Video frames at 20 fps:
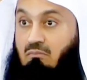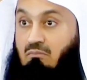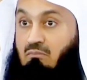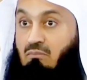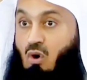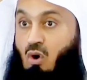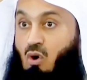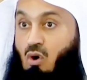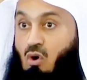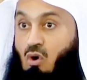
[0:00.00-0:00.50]

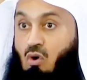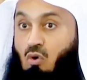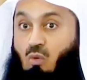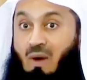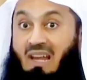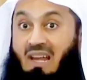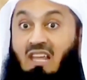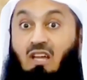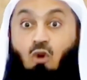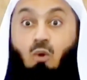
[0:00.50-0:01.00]
more
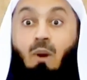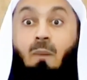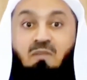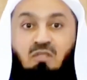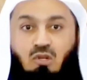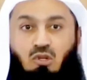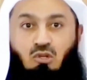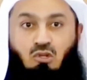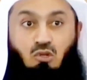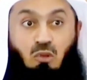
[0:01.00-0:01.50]
well
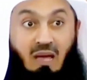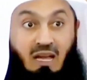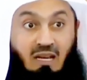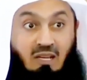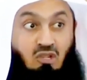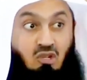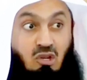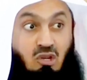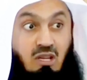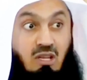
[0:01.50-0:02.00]
equipped to
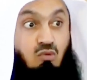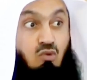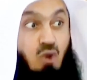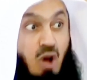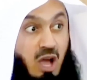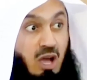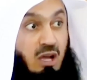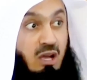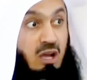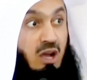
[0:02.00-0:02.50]
actually
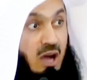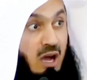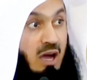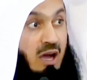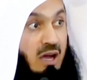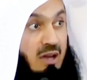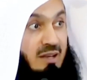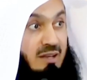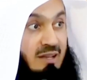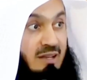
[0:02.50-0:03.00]
work
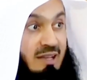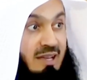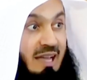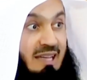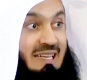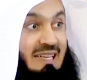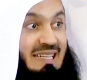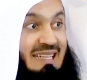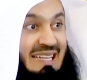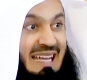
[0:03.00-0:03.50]
hard,
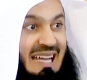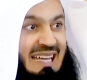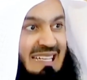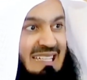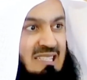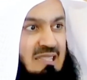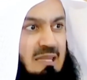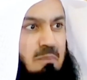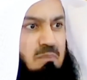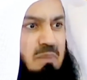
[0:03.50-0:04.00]
and at
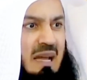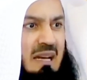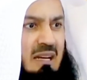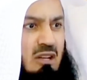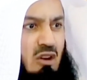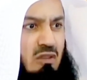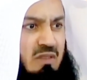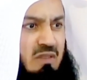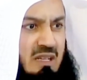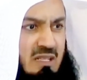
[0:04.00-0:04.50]
night the
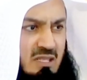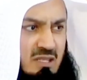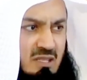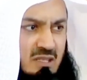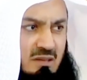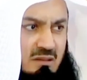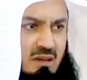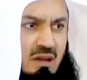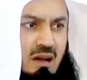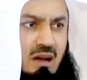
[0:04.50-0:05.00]
bulk of
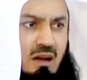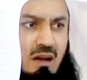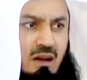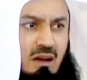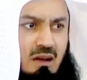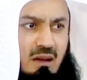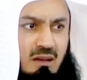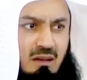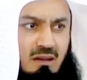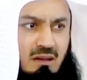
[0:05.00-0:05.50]
us
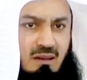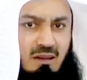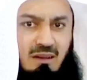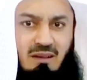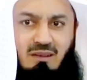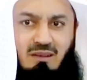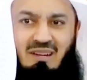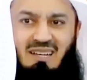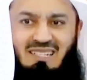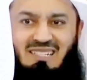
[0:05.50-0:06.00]
are
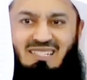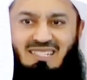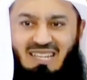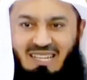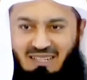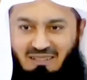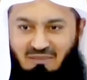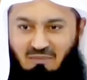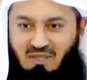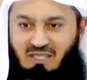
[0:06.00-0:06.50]

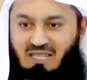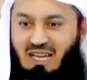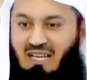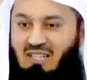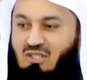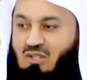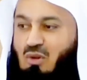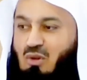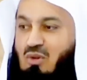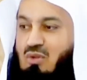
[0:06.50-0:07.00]
resting,
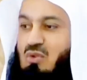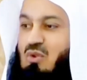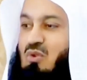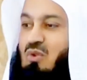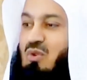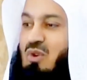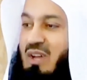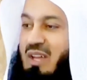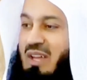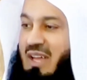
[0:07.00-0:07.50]
besides those
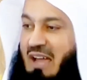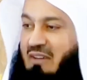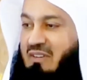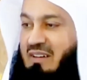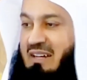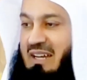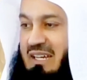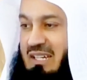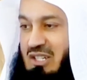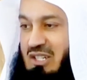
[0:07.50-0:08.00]
who have
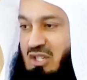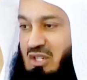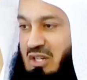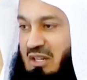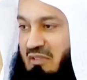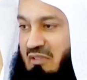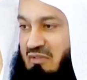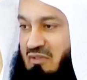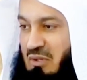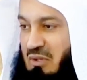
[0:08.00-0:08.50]
a night
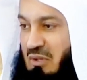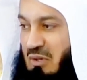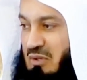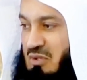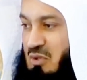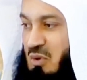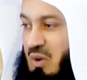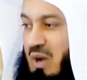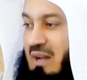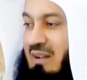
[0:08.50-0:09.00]
shift, or
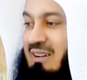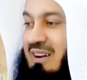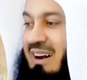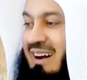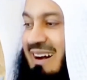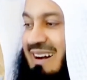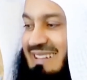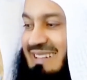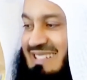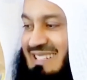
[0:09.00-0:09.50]
those who are
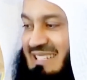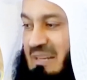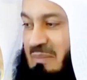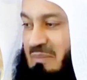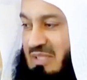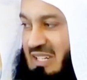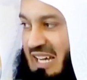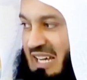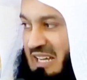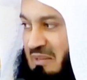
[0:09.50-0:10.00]
guards
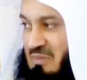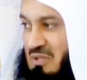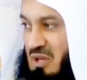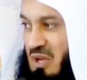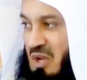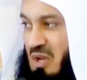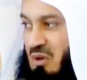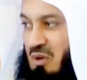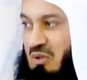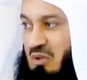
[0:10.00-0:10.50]
sometimes,
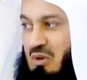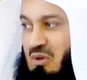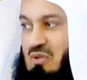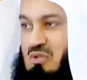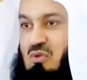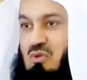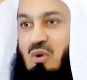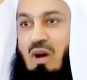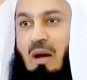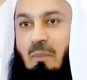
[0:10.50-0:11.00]
or
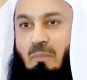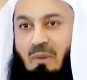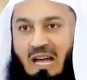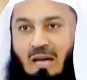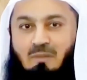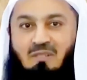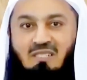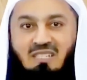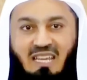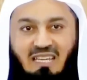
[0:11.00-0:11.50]
those who are
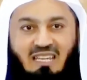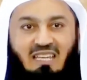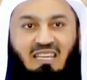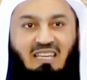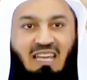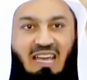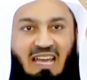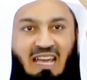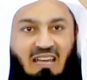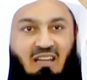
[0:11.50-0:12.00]
perhaps
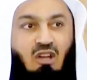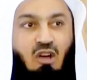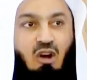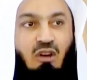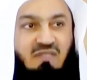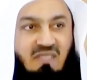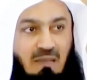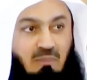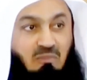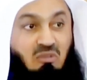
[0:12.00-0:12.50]
taking care
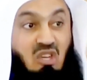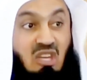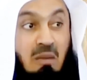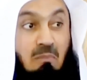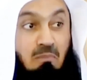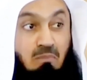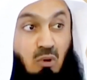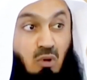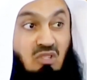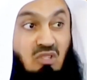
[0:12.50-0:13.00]
of something
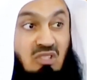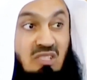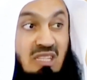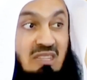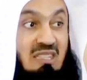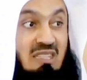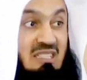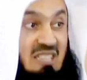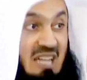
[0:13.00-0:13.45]
important at the